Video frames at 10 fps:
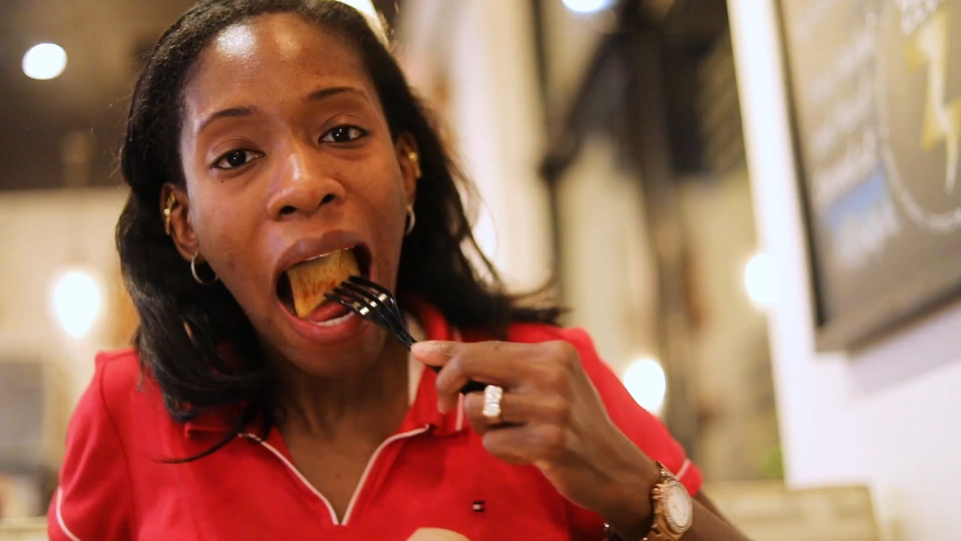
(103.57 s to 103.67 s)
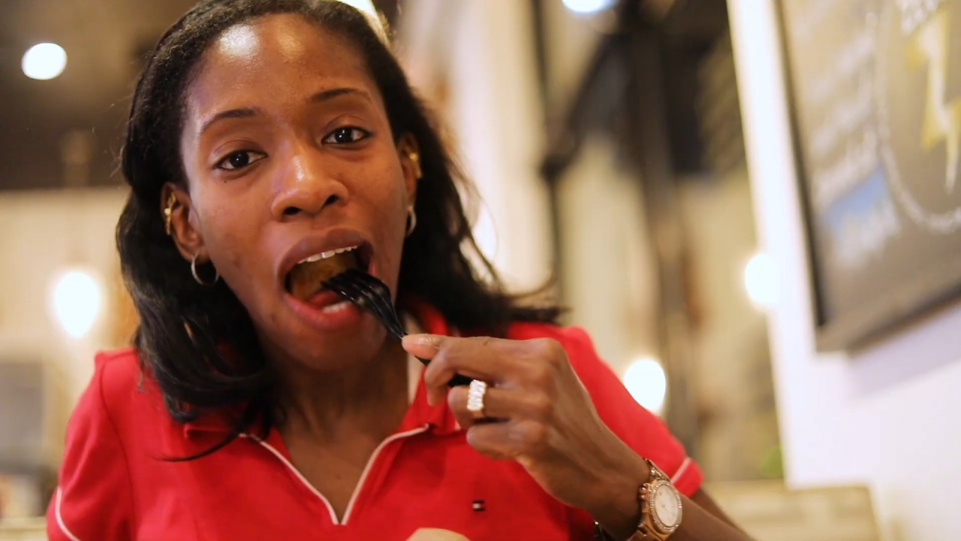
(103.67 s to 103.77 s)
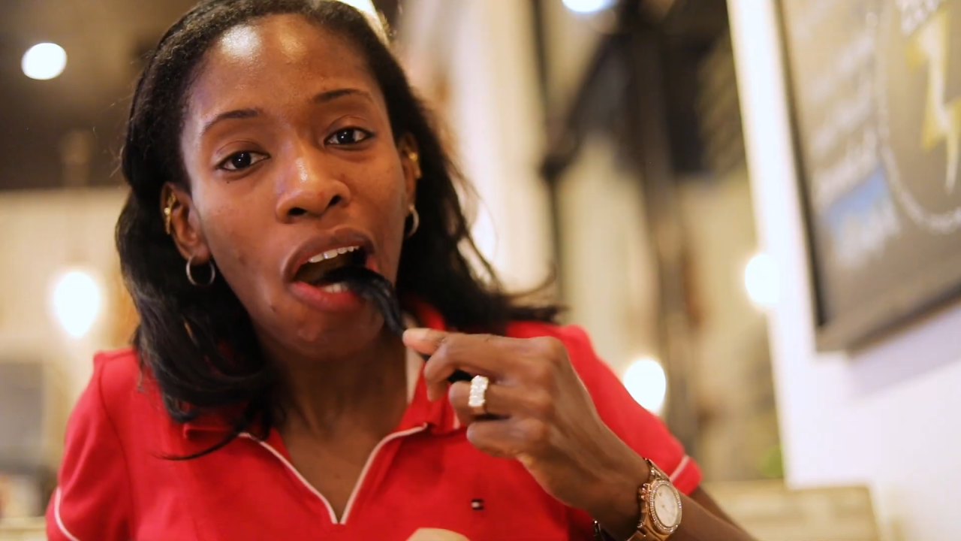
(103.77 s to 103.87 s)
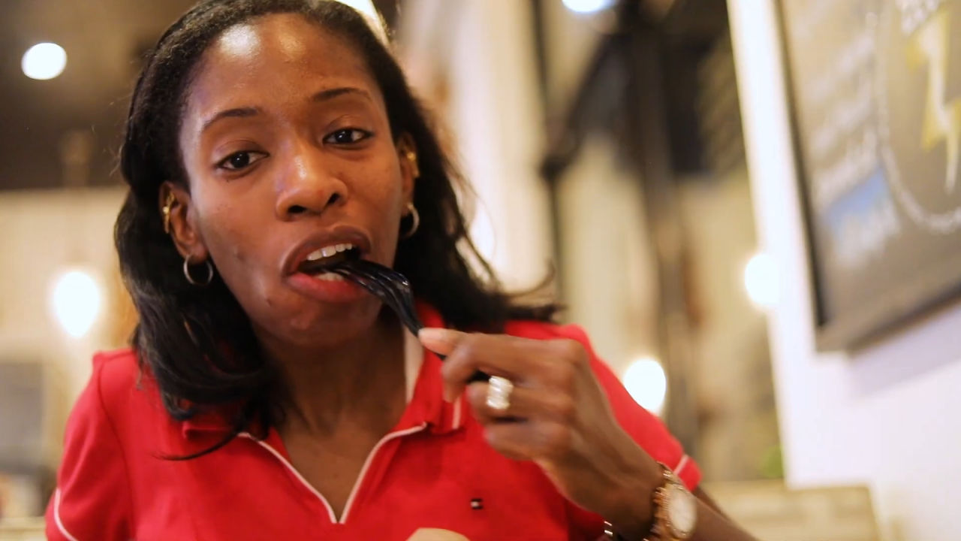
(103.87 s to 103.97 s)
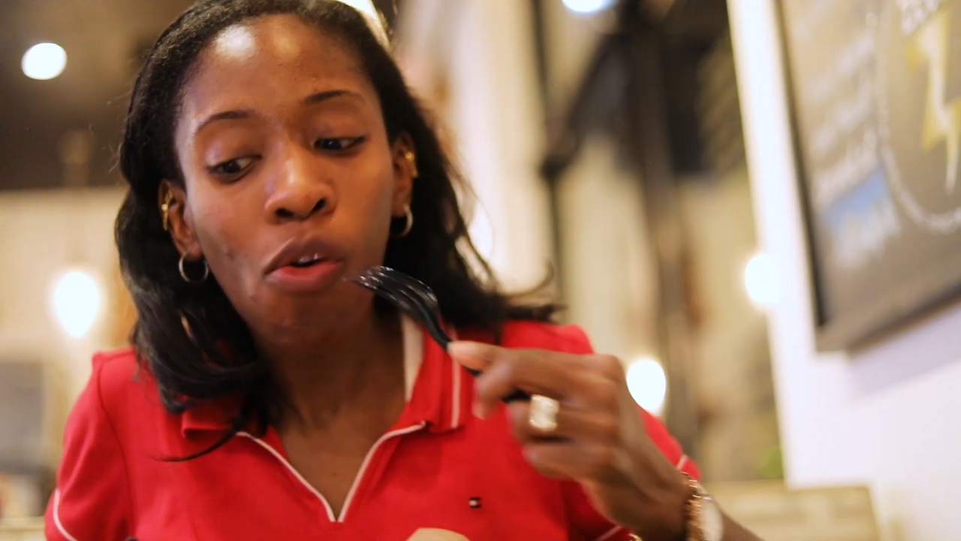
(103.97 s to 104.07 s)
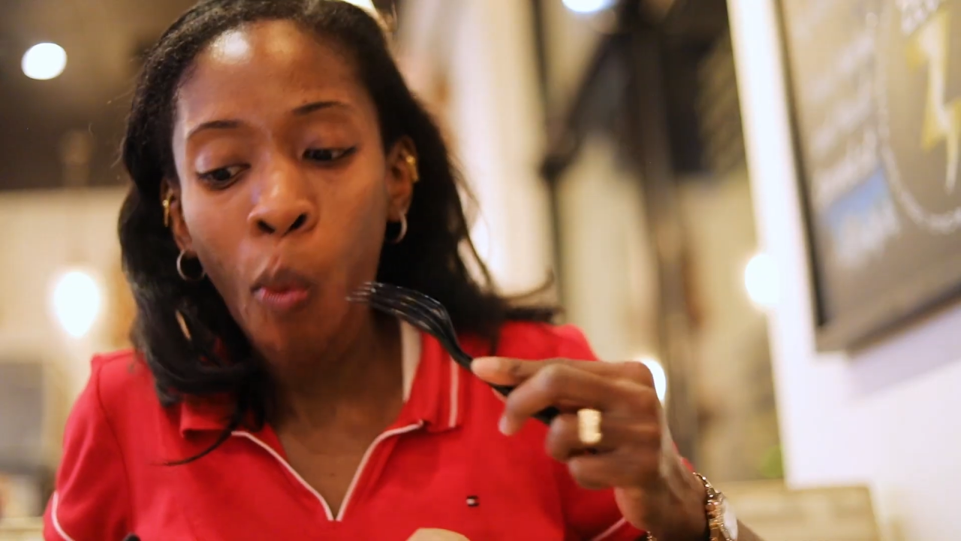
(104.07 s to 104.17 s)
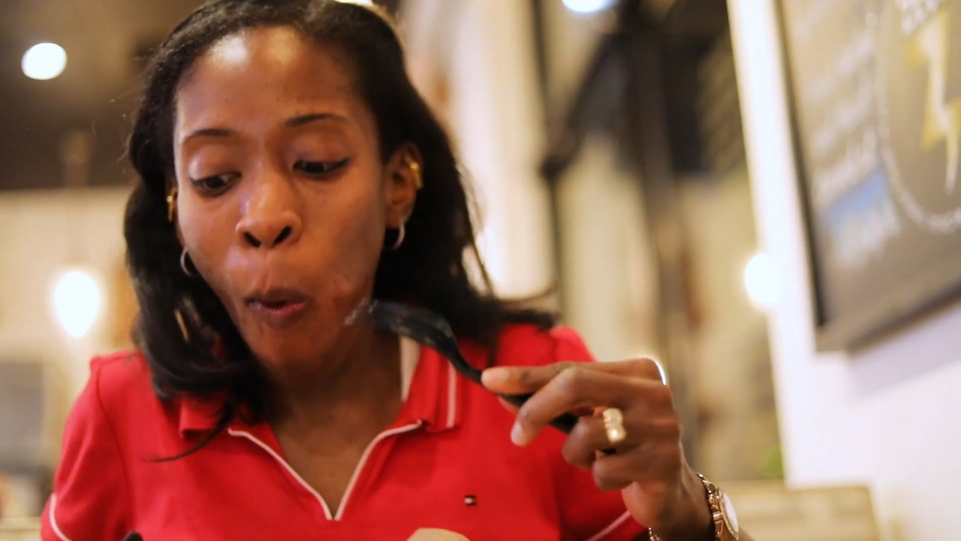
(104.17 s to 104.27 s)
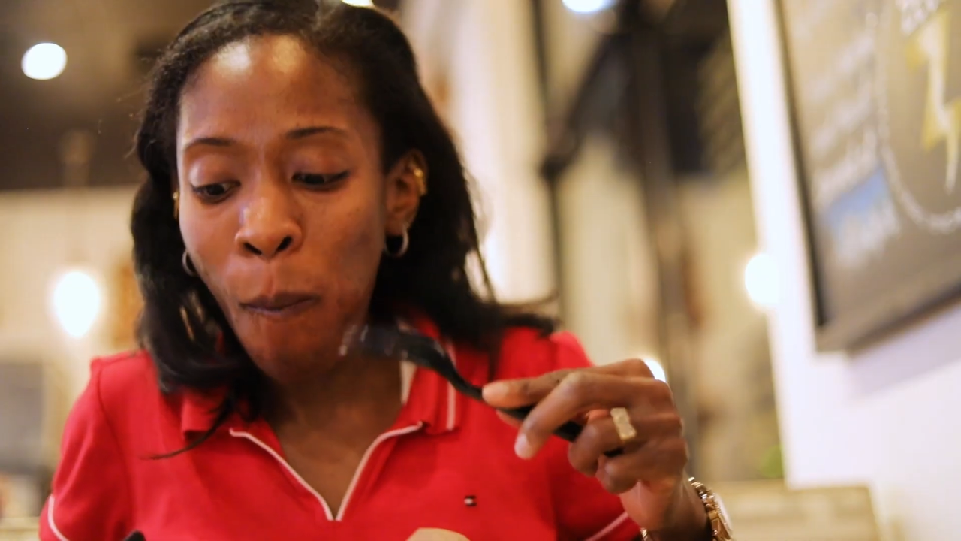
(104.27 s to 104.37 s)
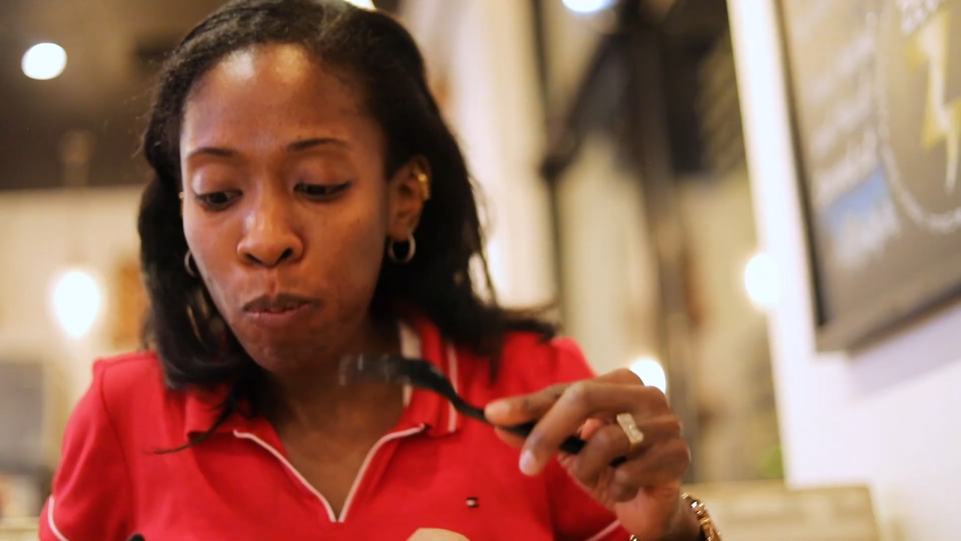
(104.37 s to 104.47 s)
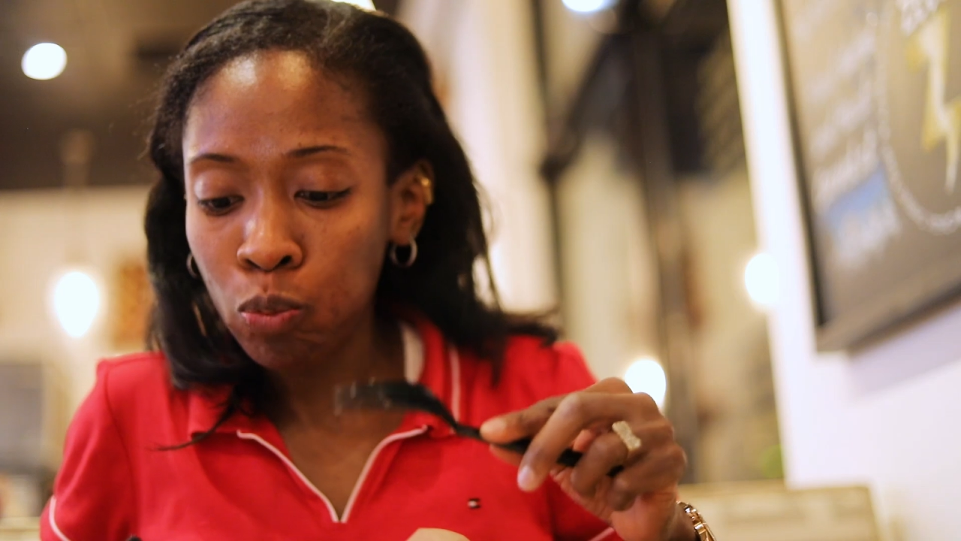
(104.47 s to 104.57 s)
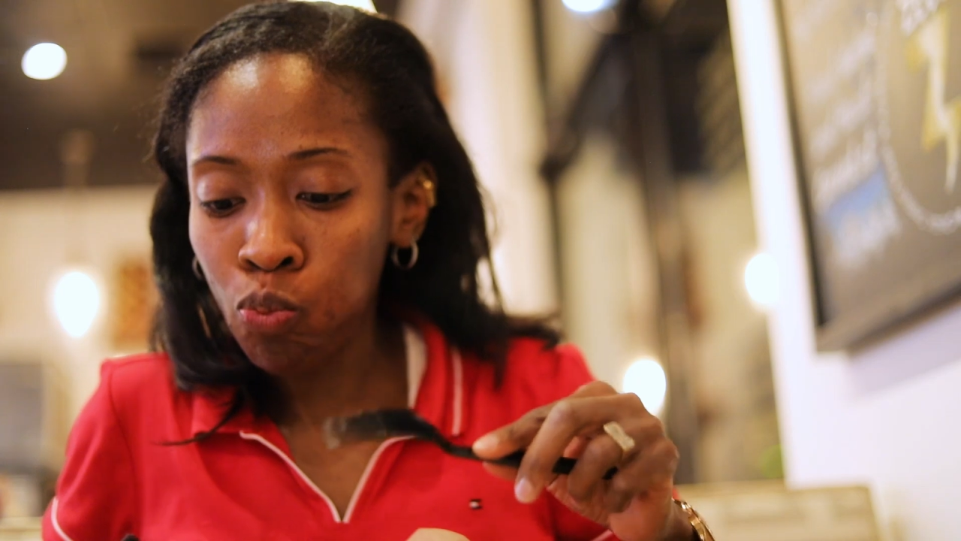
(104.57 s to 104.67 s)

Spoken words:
that was actually